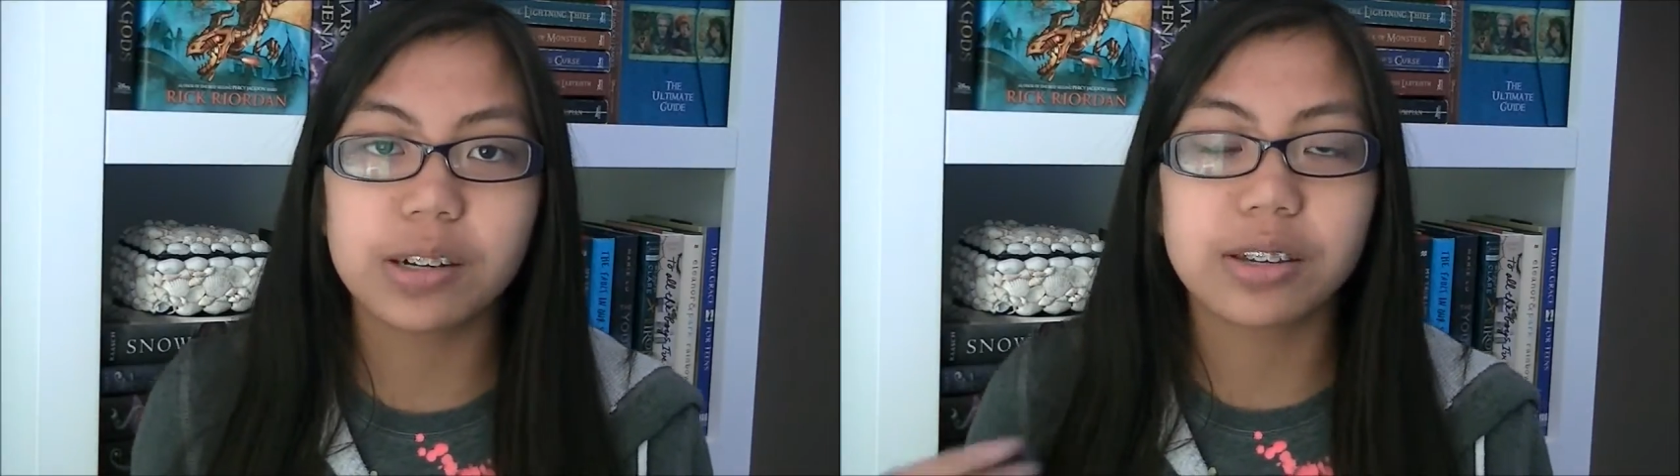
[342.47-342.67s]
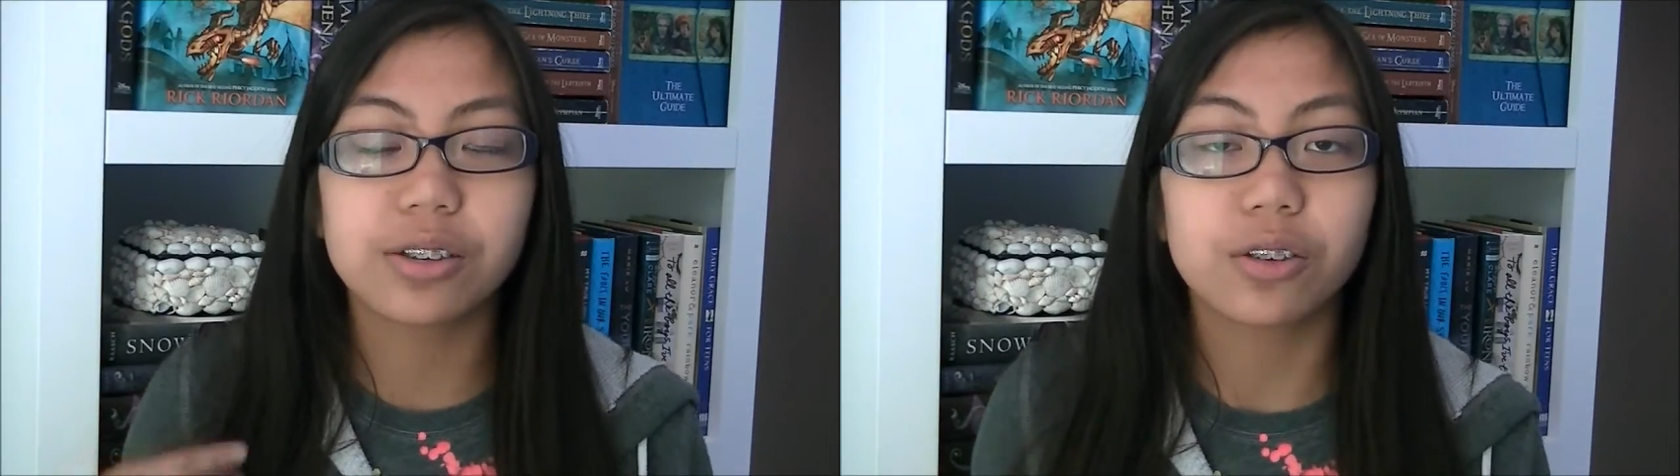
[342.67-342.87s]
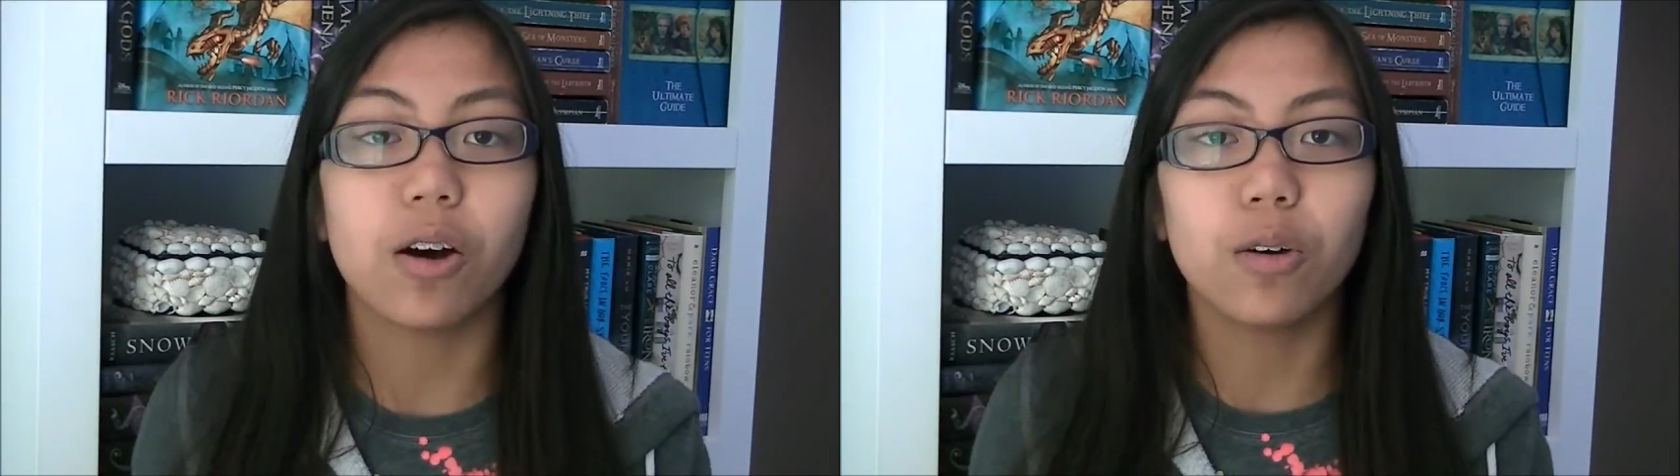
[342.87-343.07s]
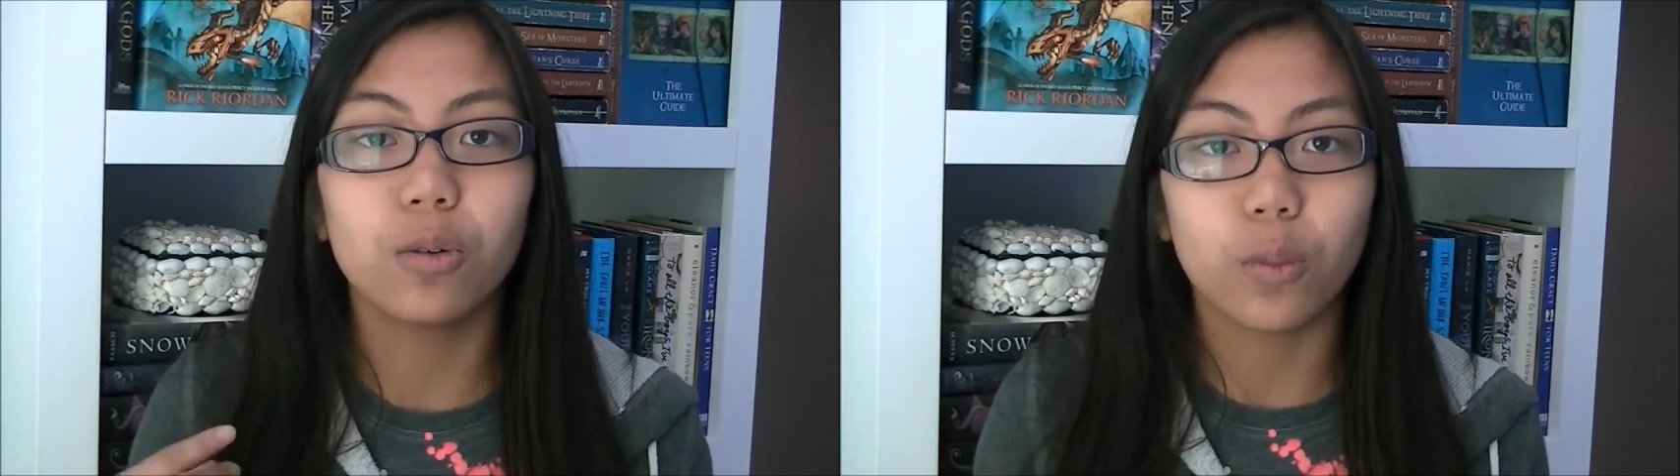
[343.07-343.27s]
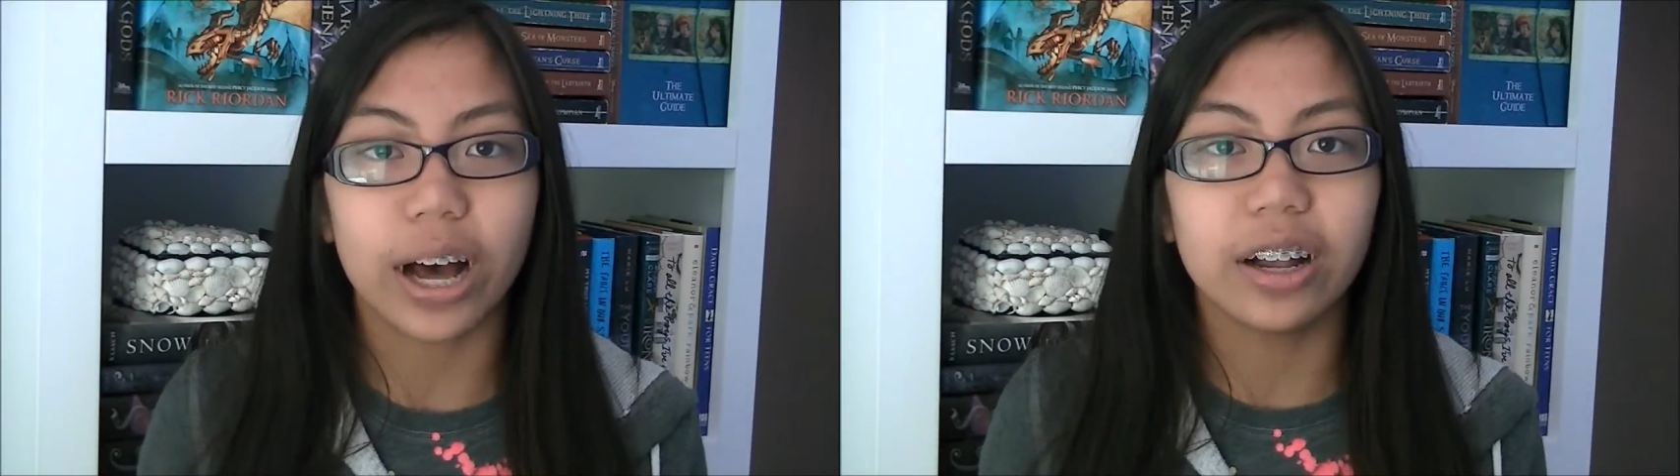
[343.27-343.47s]
so
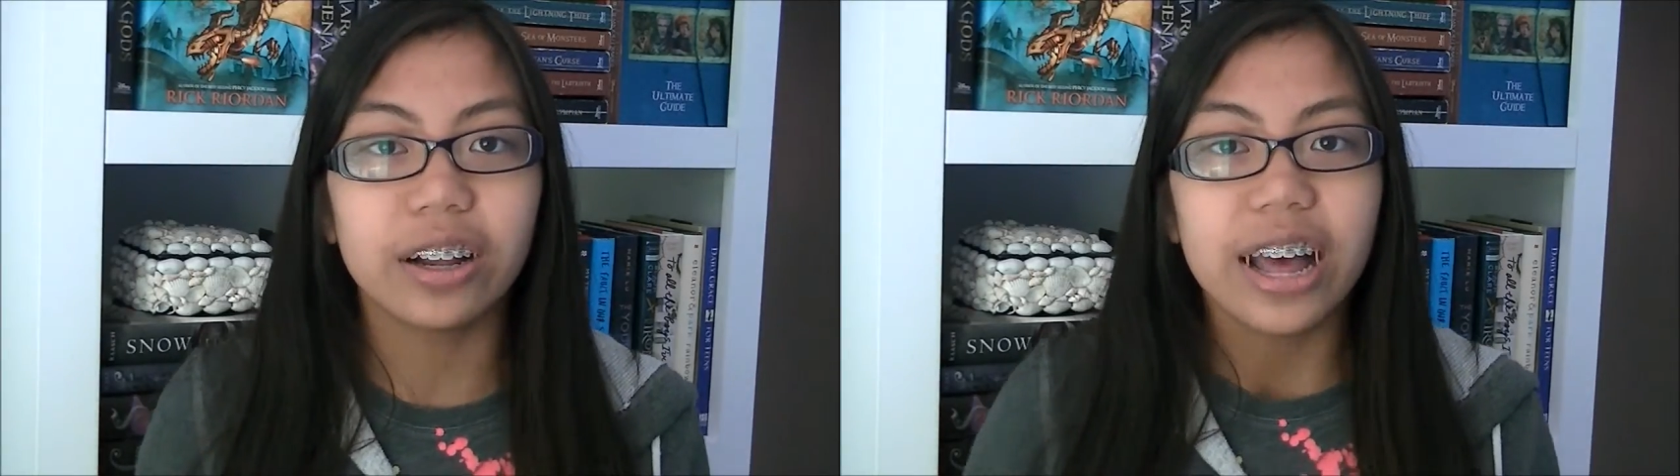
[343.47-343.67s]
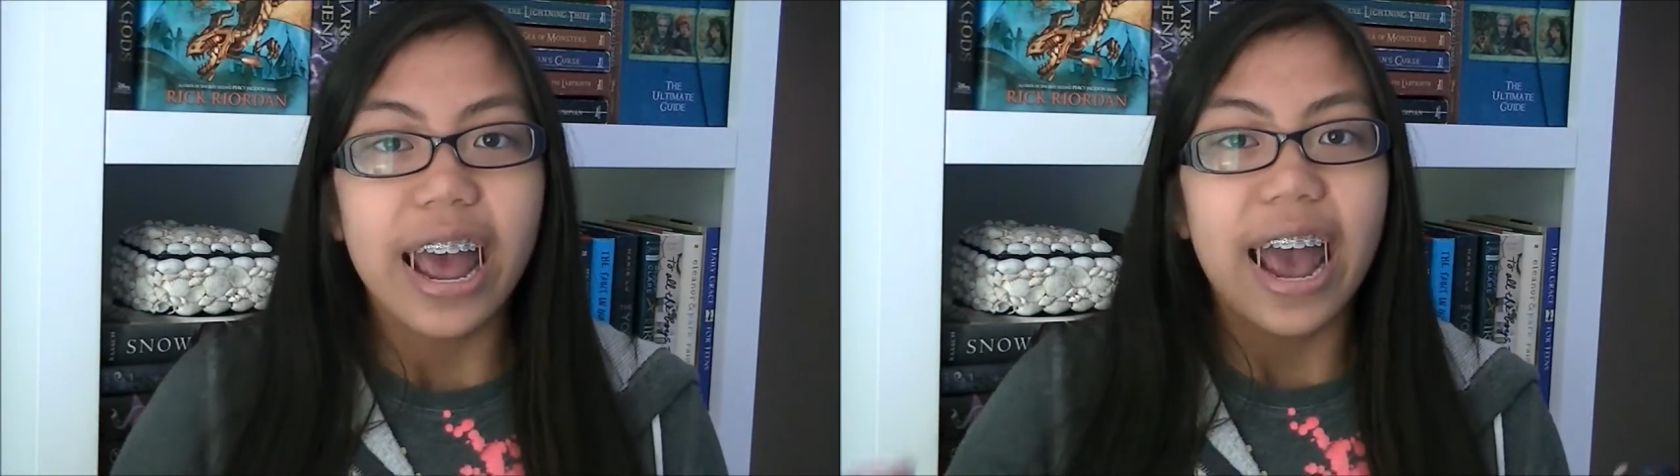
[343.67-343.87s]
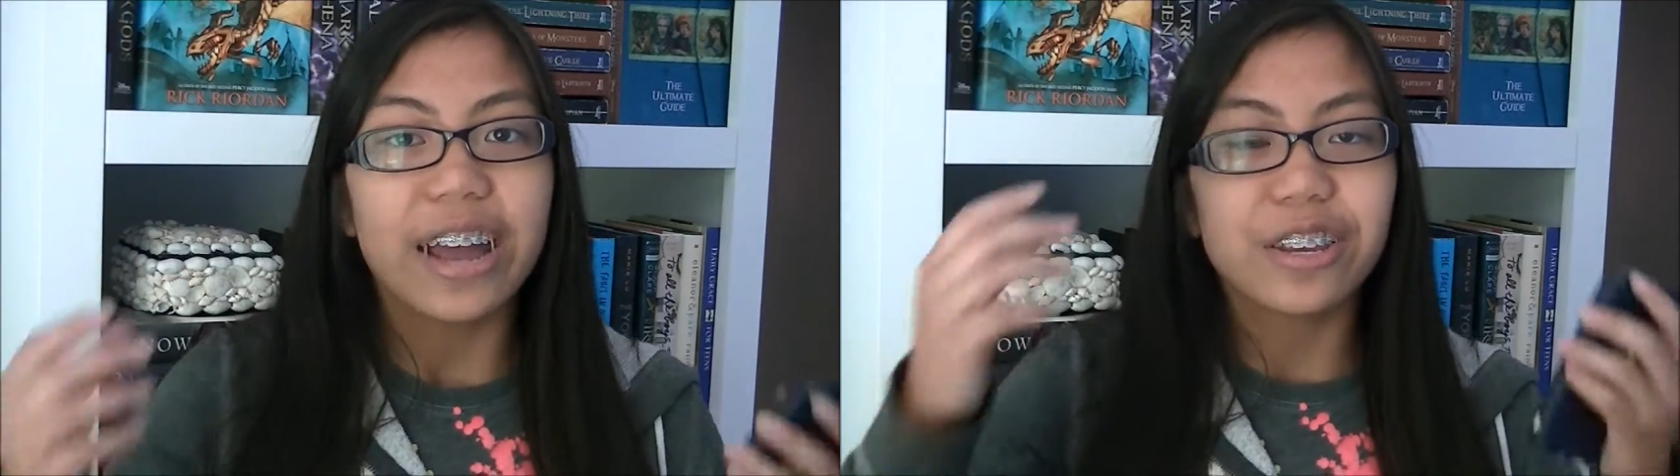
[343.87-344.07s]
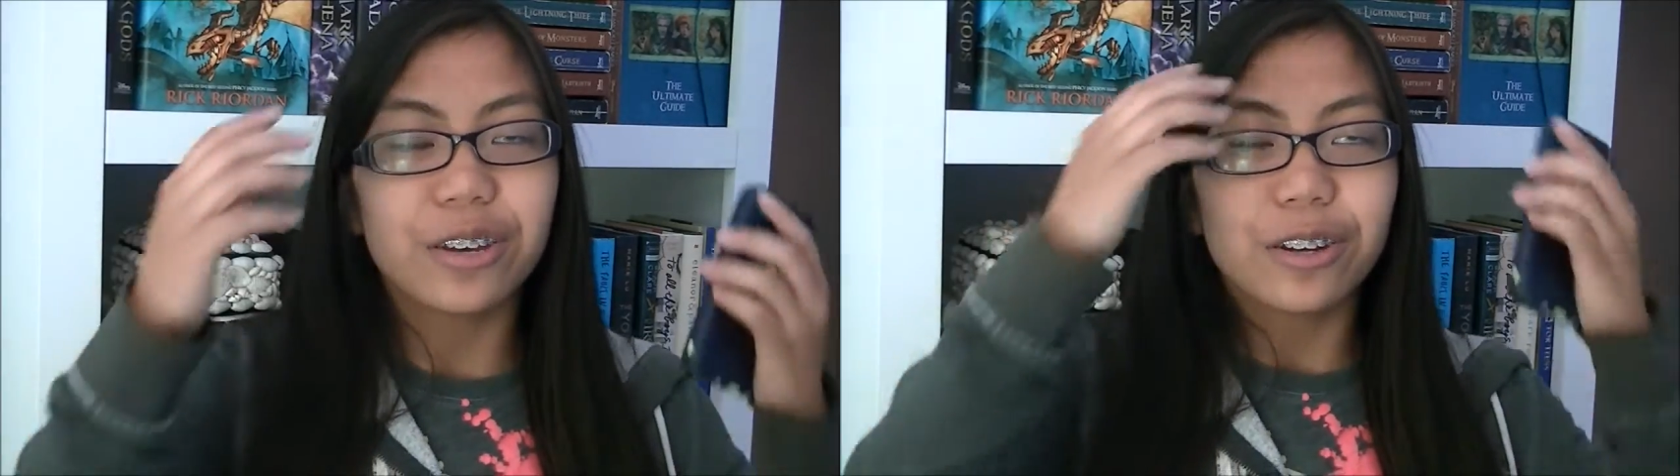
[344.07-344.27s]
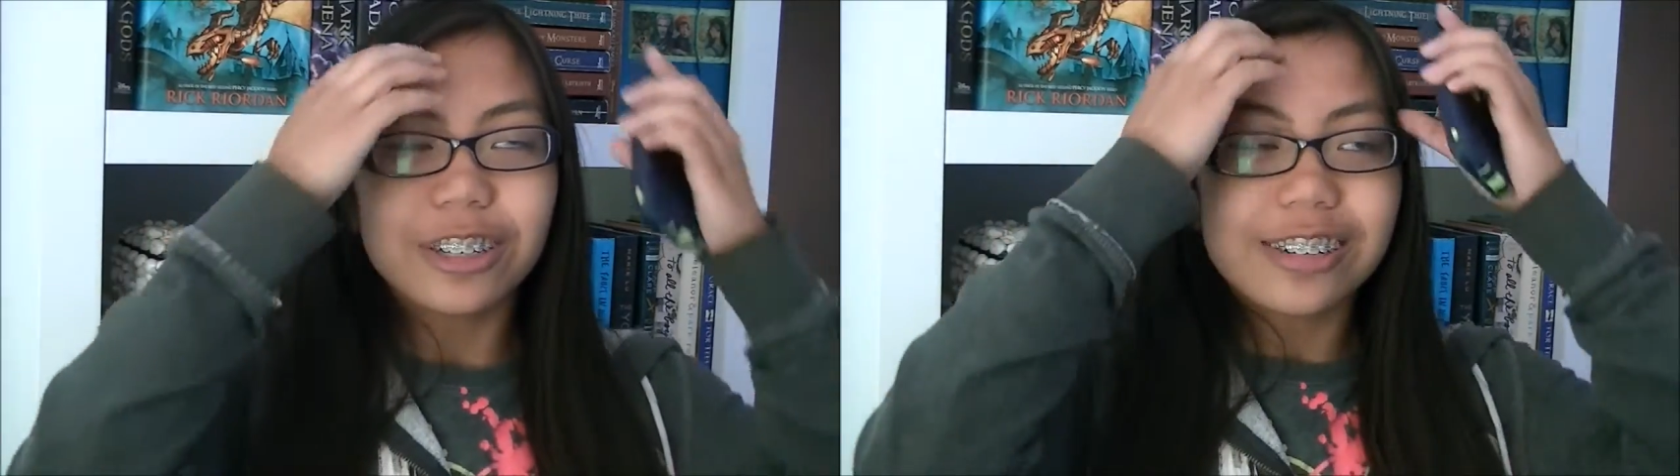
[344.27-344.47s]
well. And
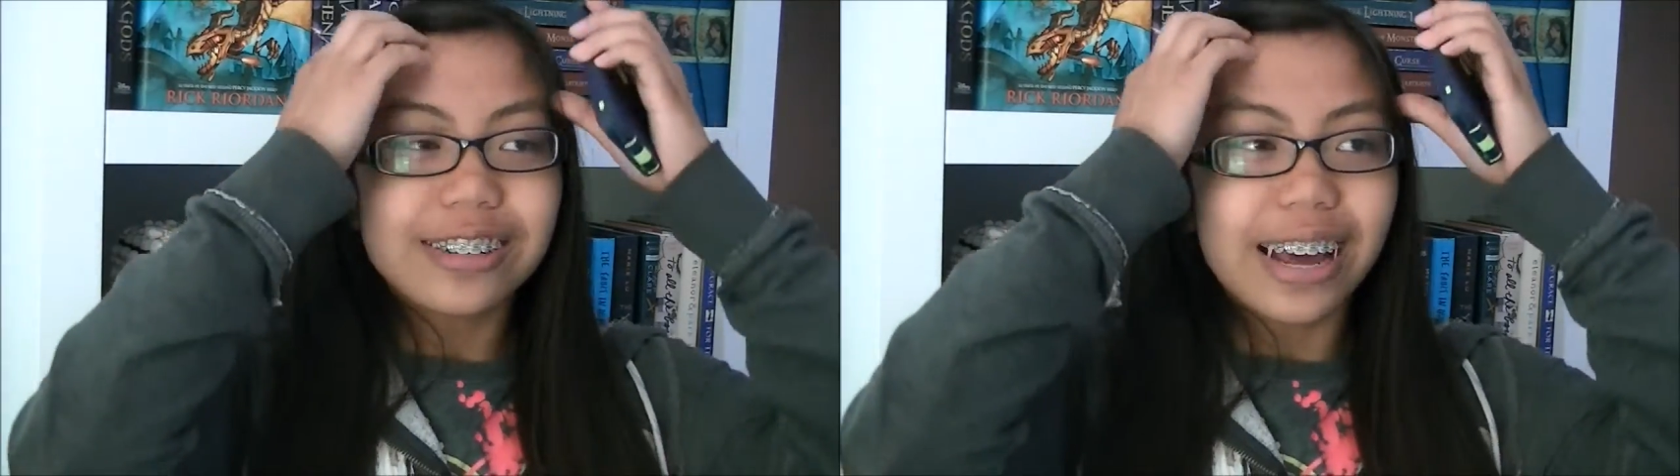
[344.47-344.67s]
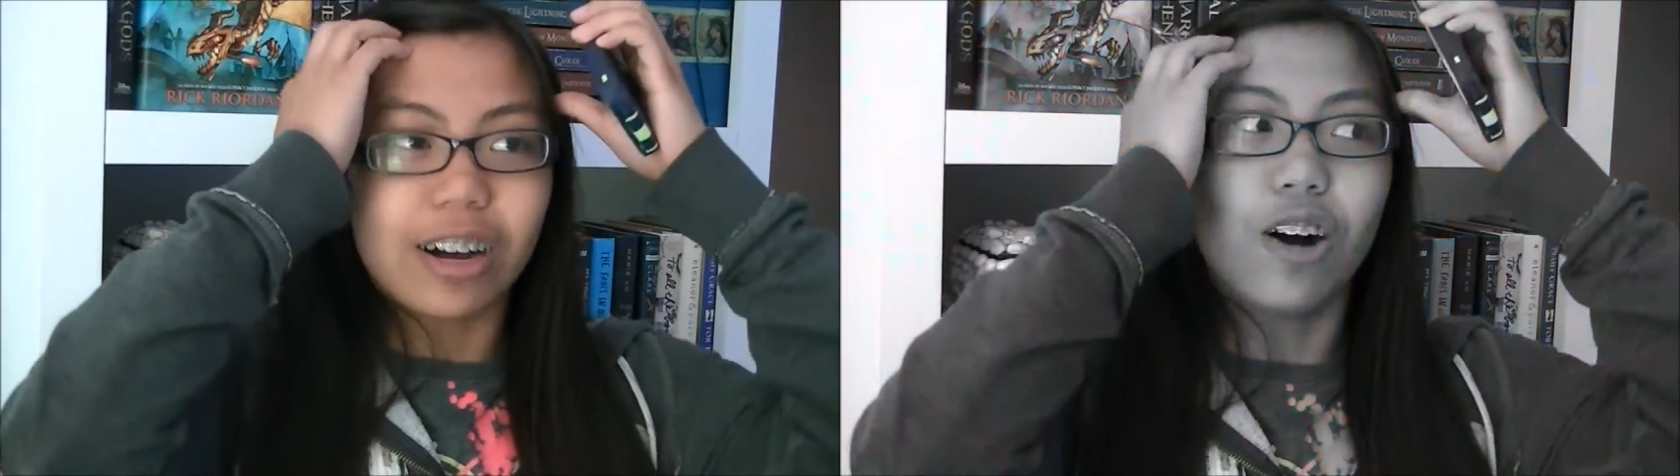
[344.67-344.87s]
you're just like,